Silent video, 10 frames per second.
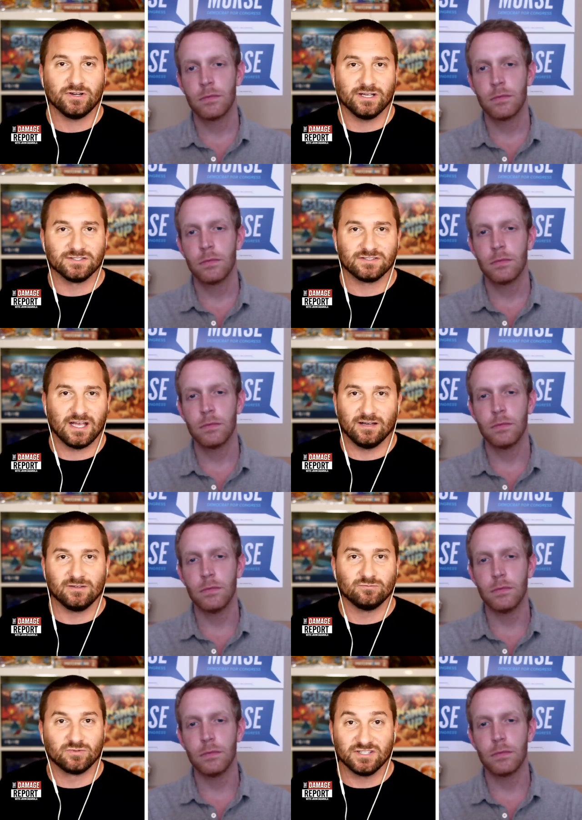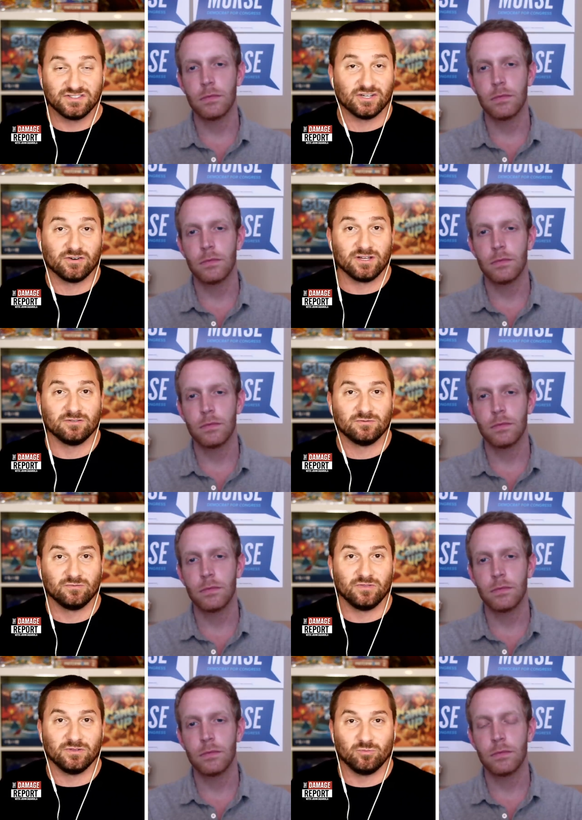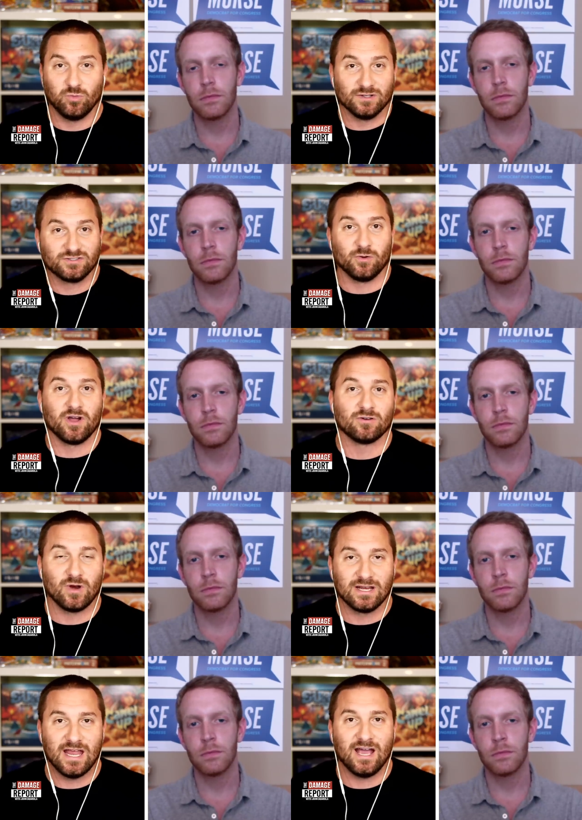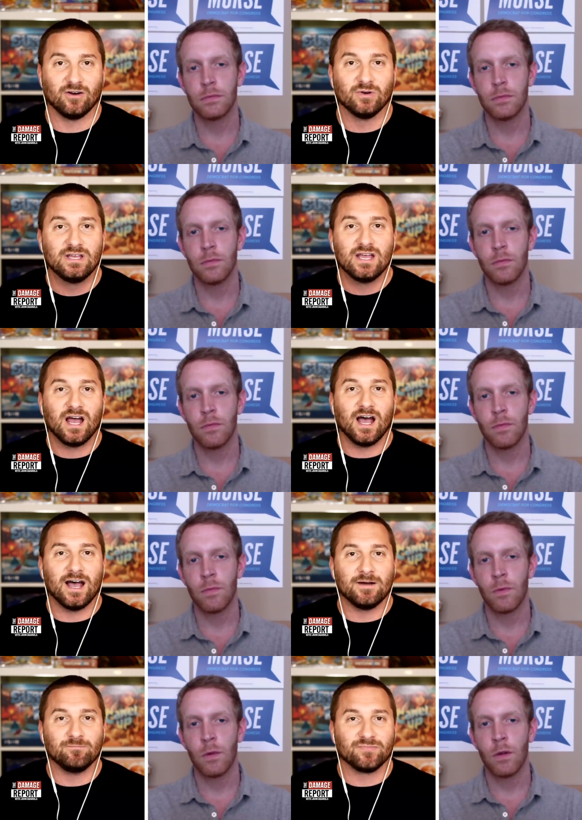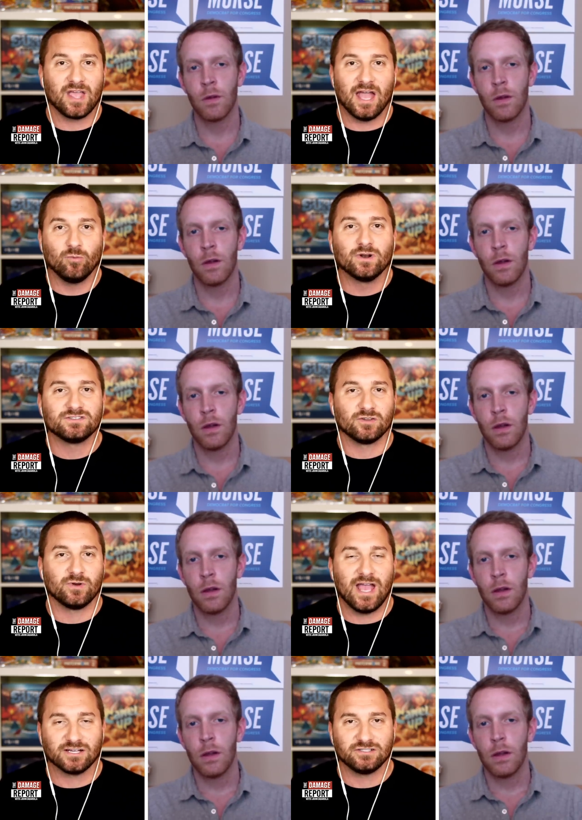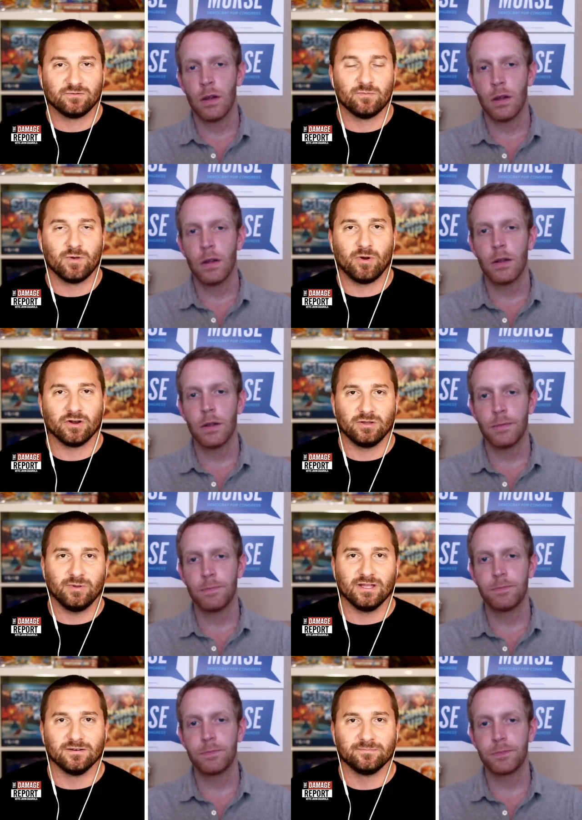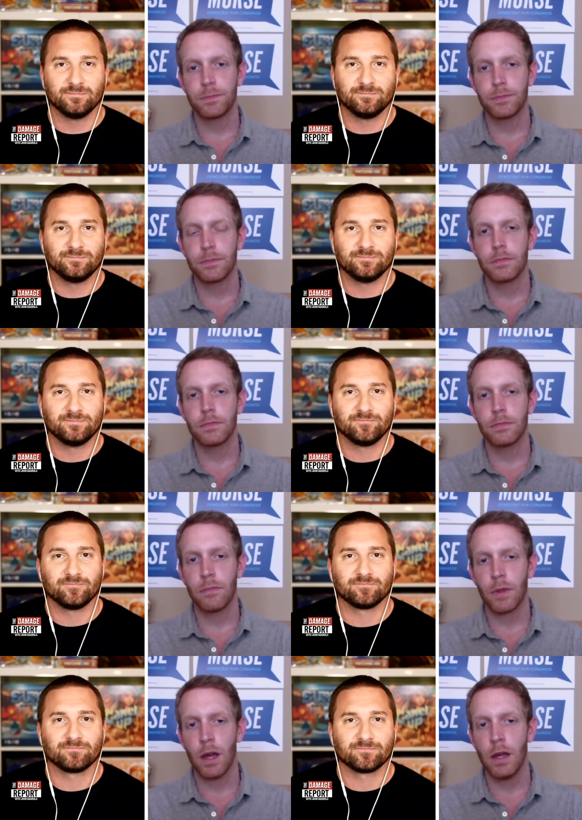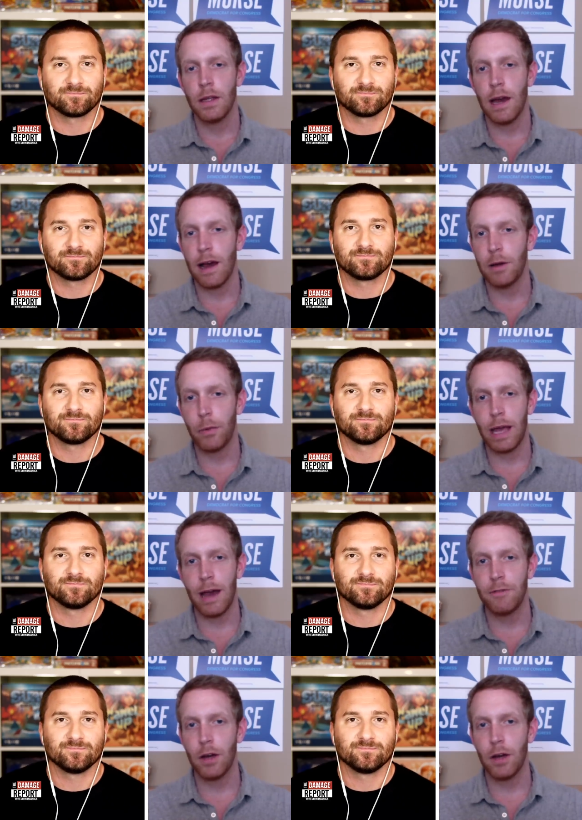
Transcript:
Speaker 1: curious, uh, considering the, what's going on right now, um, what has the reaction from the party been?
Speaker 2: Yeah, I mean, we